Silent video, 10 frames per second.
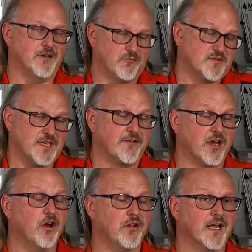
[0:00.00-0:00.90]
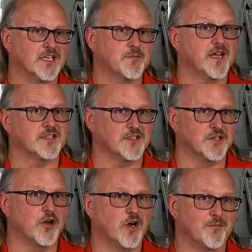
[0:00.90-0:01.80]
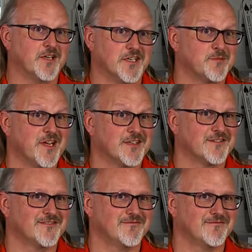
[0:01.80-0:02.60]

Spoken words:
saving a whole lot of space as you go up into space.